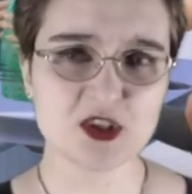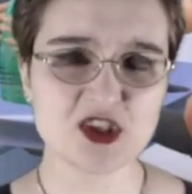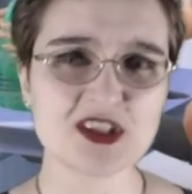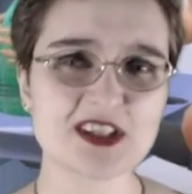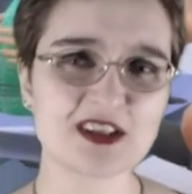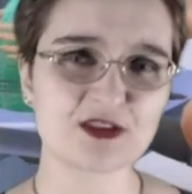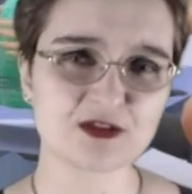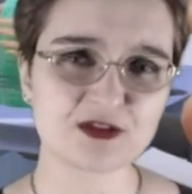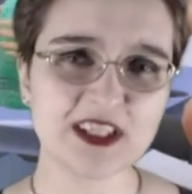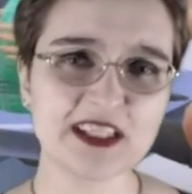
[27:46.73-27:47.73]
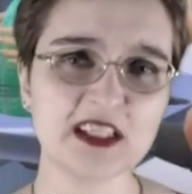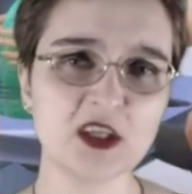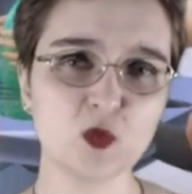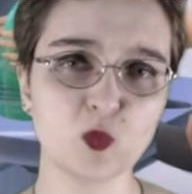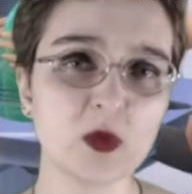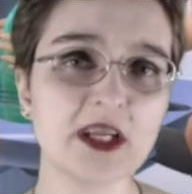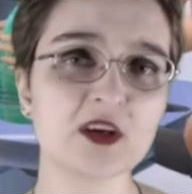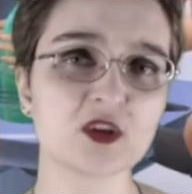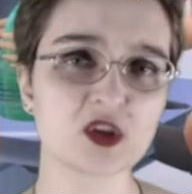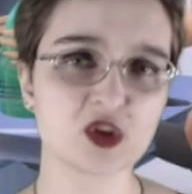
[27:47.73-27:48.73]
just a really
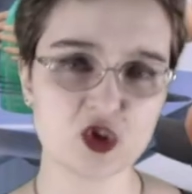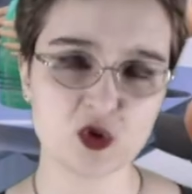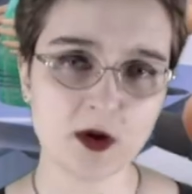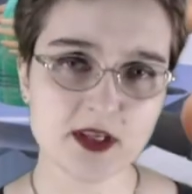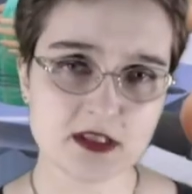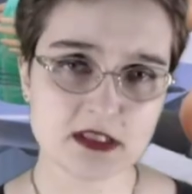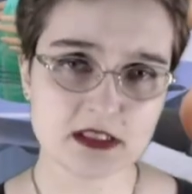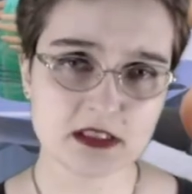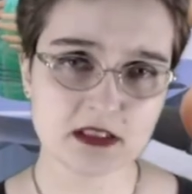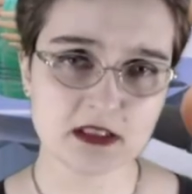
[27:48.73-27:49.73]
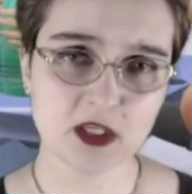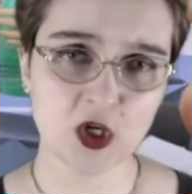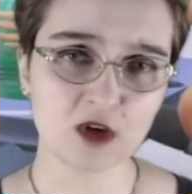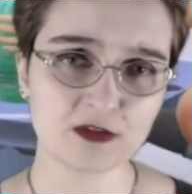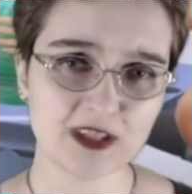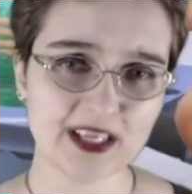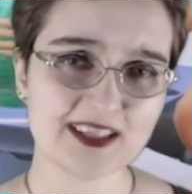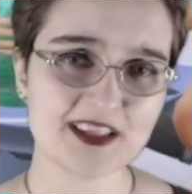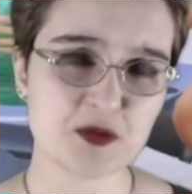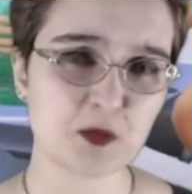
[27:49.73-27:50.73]
weird choice for
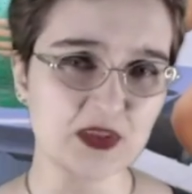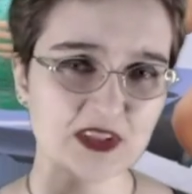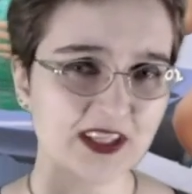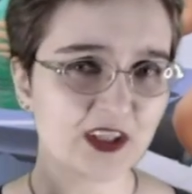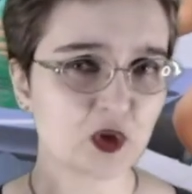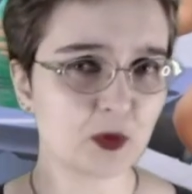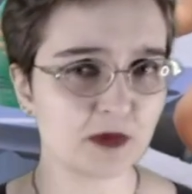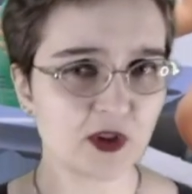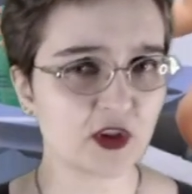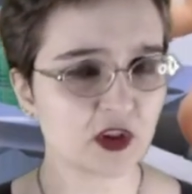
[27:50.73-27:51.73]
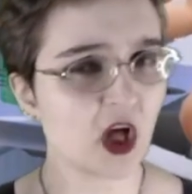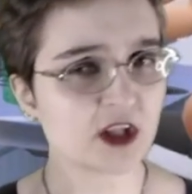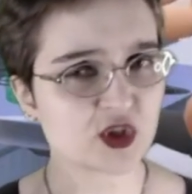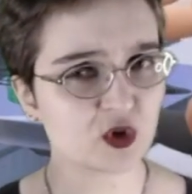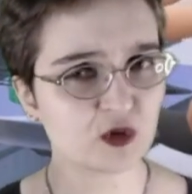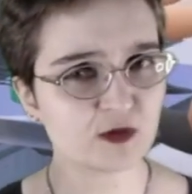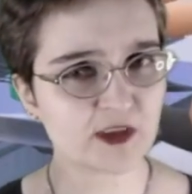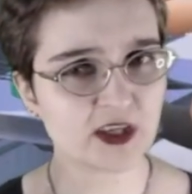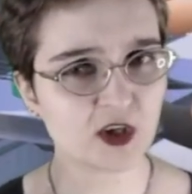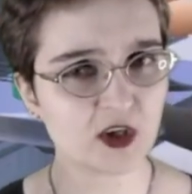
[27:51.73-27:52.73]
like this particular mythological
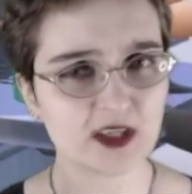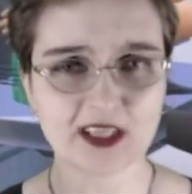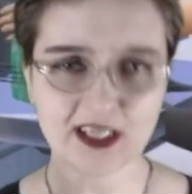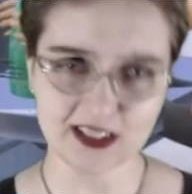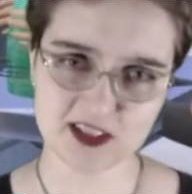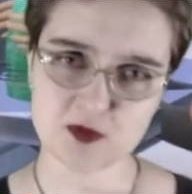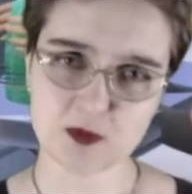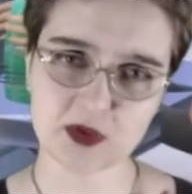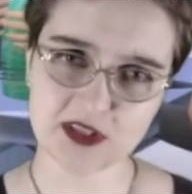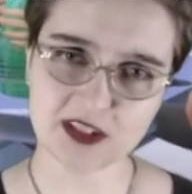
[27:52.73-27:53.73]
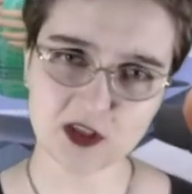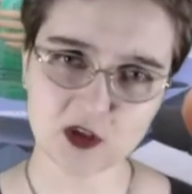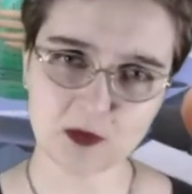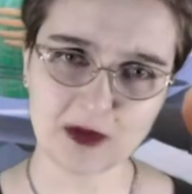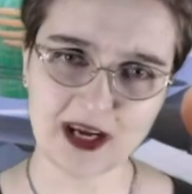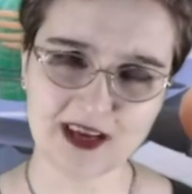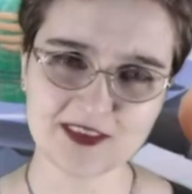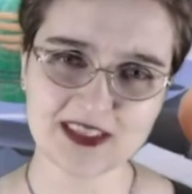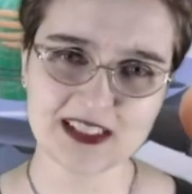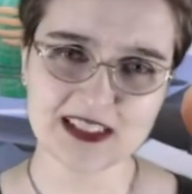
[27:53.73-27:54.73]
figure and like this particular
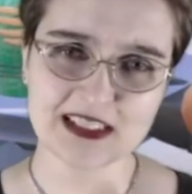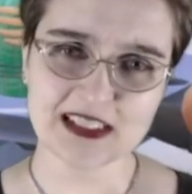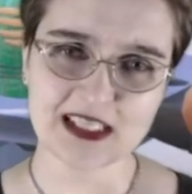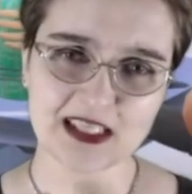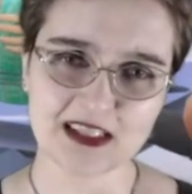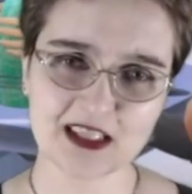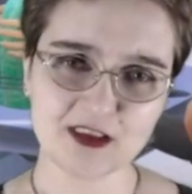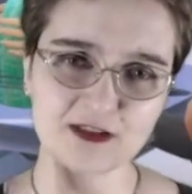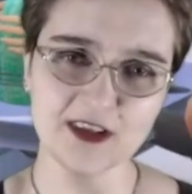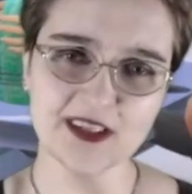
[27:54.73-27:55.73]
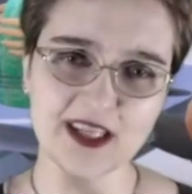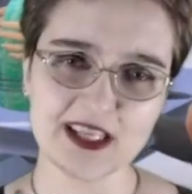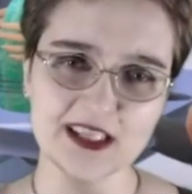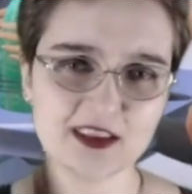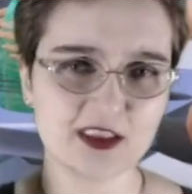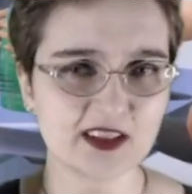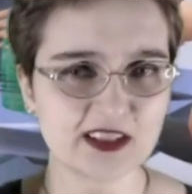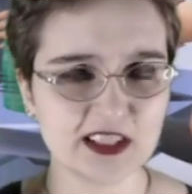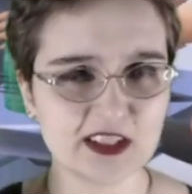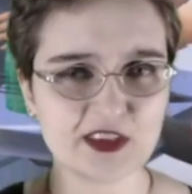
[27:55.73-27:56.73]
path. I feel like the
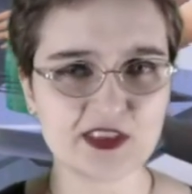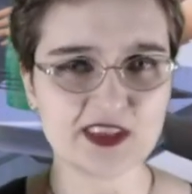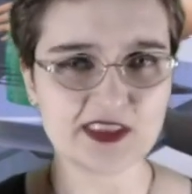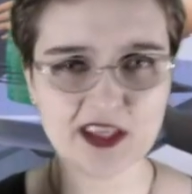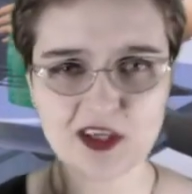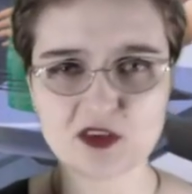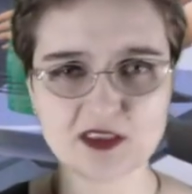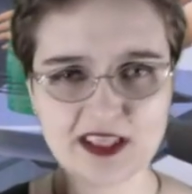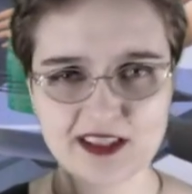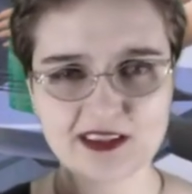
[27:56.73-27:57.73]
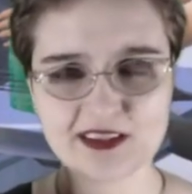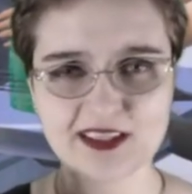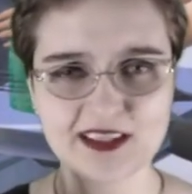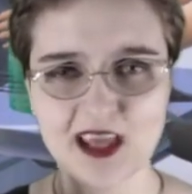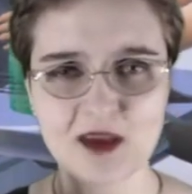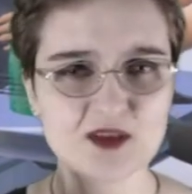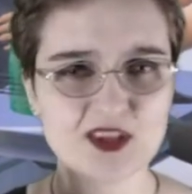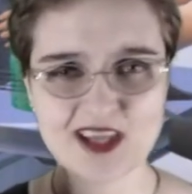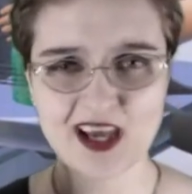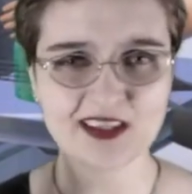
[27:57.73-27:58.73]
Lilith that they created in the game
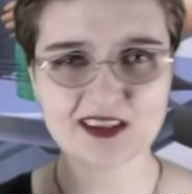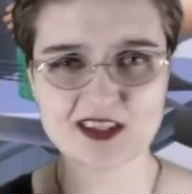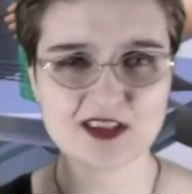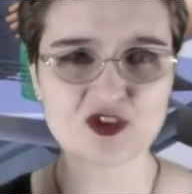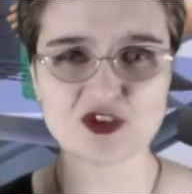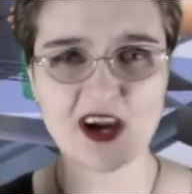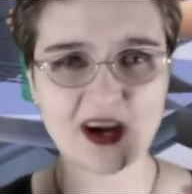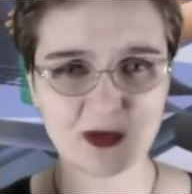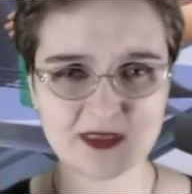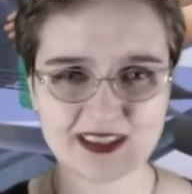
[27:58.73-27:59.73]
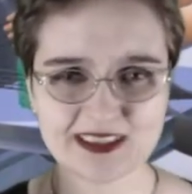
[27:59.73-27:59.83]
just kind of doesn't track with the